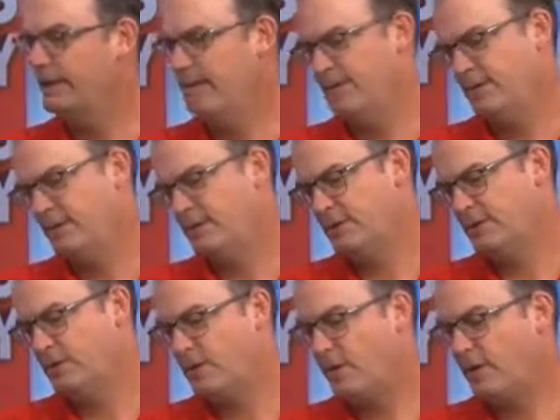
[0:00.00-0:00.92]
And it usually
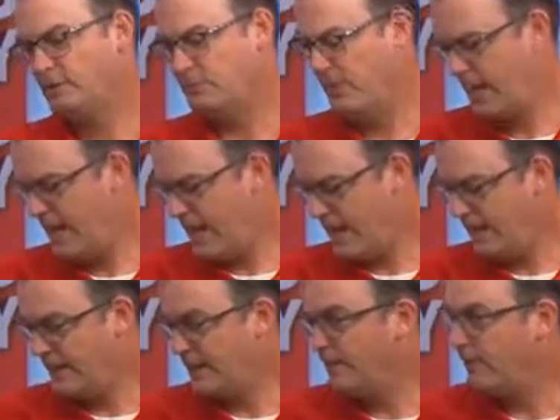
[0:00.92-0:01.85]
will cause
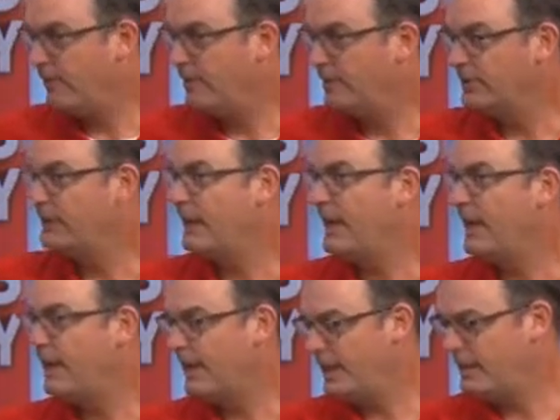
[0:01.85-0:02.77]
pain on a
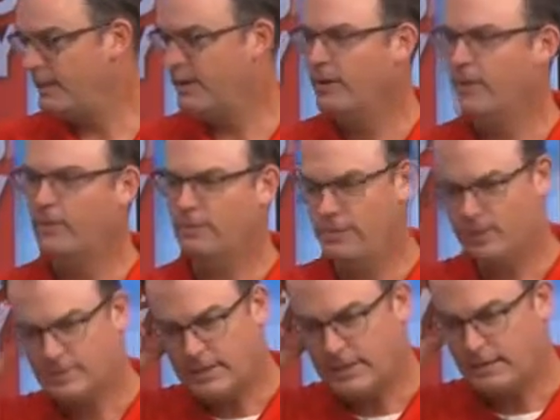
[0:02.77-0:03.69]
side,
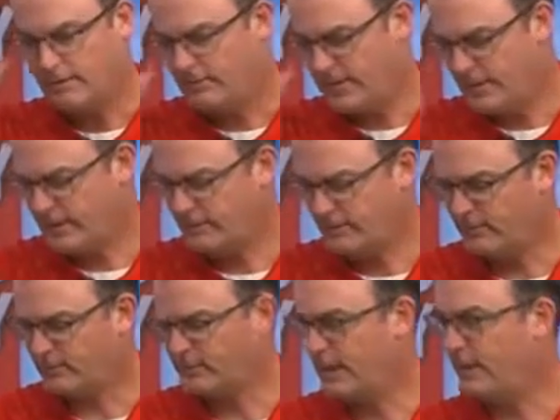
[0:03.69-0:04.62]
or side of the face,
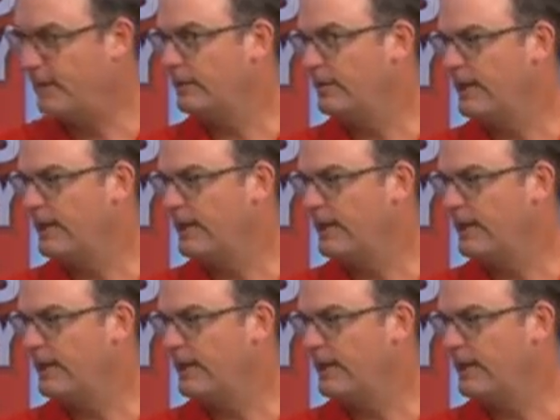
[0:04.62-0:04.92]
or side of the